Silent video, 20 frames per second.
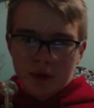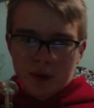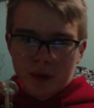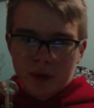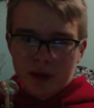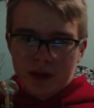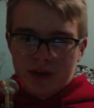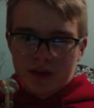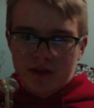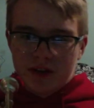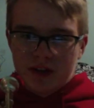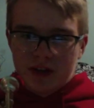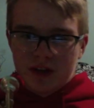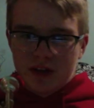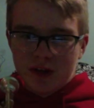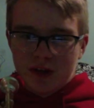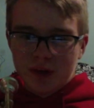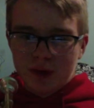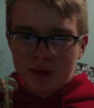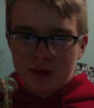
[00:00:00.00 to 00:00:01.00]
we
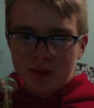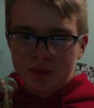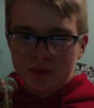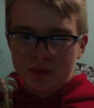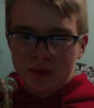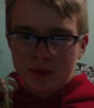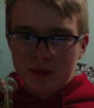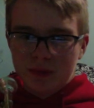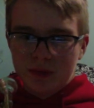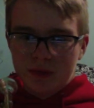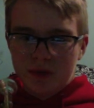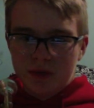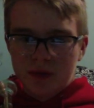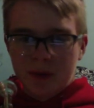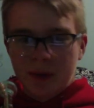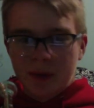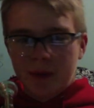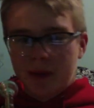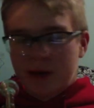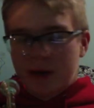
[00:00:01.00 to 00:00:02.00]
continue, you should
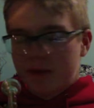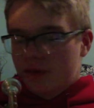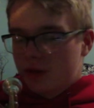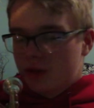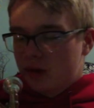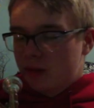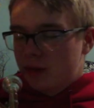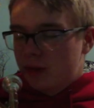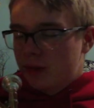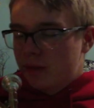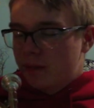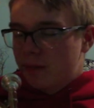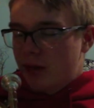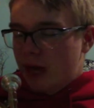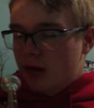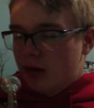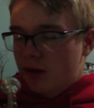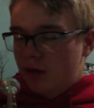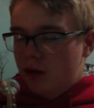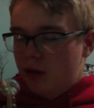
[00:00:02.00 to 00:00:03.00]
probably have a little bit of
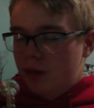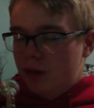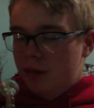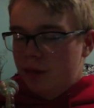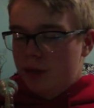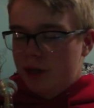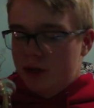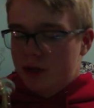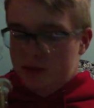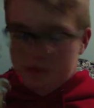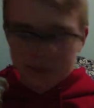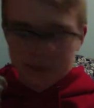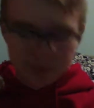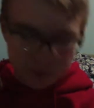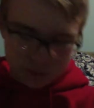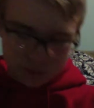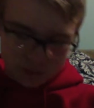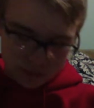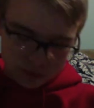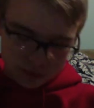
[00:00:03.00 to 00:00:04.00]
background about
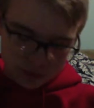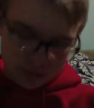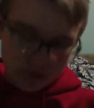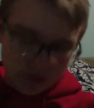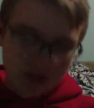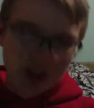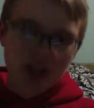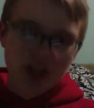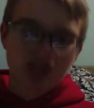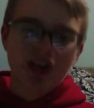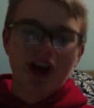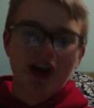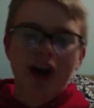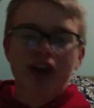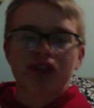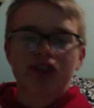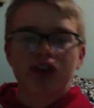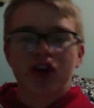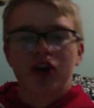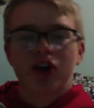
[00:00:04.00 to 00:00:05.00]

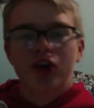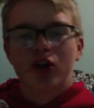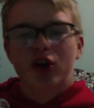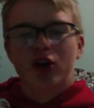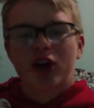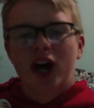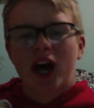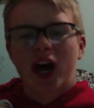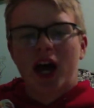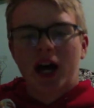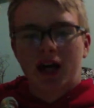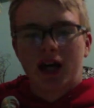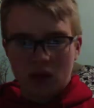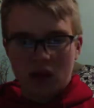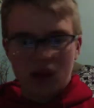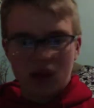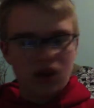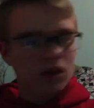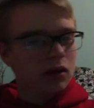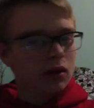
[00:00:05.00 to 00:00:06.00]
Natasha and her kind.
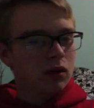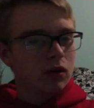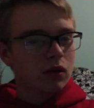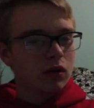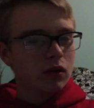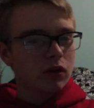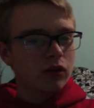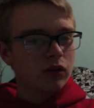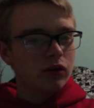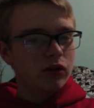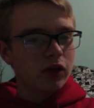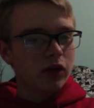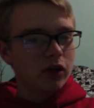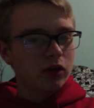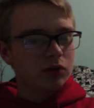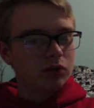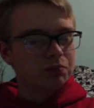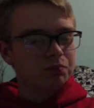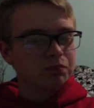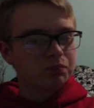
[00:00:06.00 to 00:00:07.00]
So,
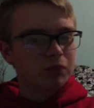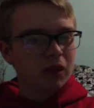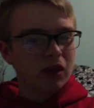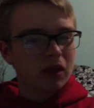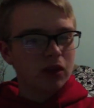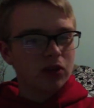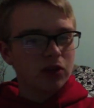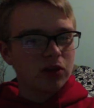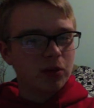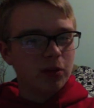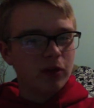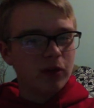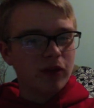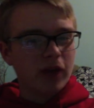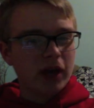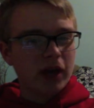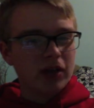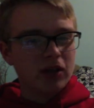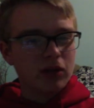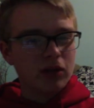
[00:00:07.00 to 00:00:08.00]
to
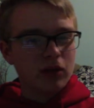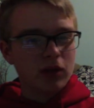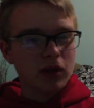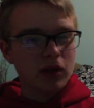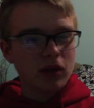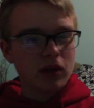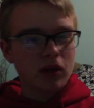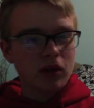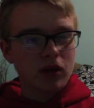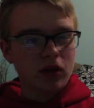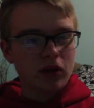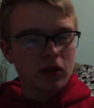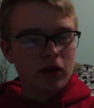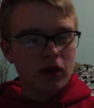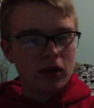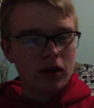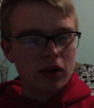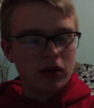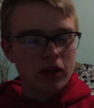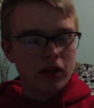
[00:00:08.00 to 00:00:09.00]
provide you with a little
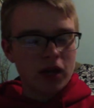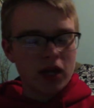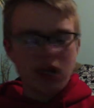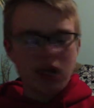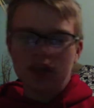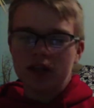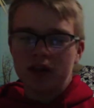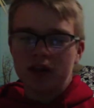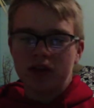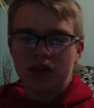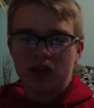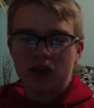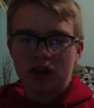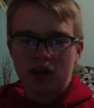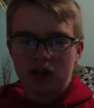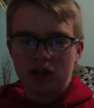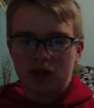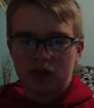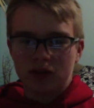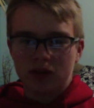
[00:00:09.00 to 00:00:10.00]
80s
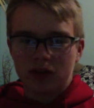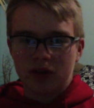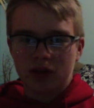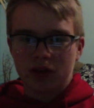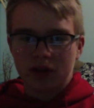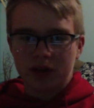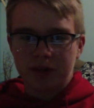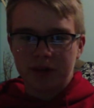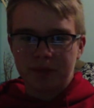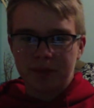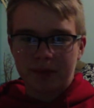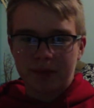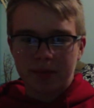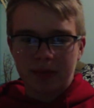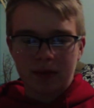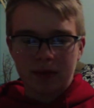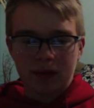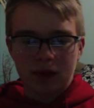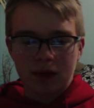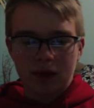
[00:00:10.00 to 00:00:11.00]
history clip,
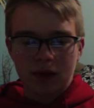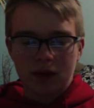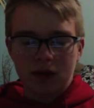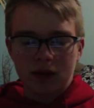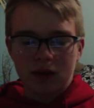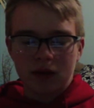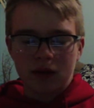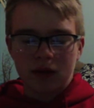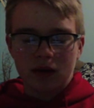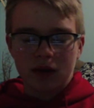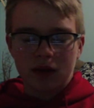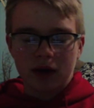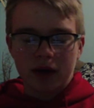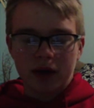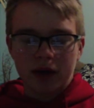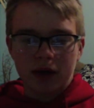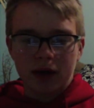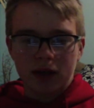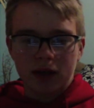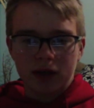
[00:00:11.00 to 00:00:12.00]
I
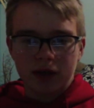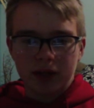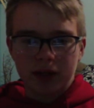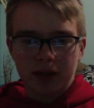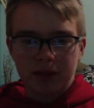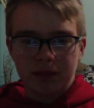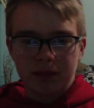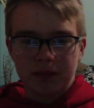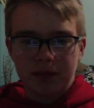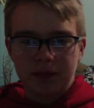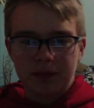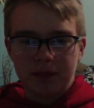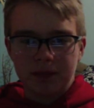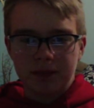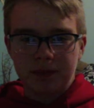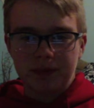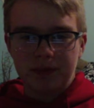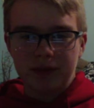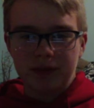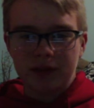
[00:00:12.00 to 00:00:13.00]
called up
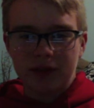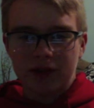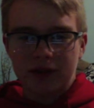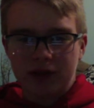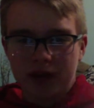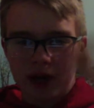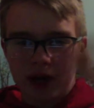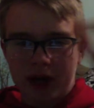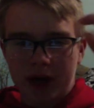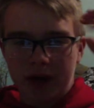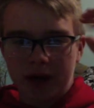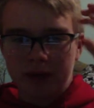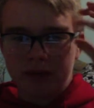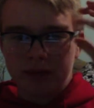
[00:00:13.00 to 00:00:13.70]
this guy.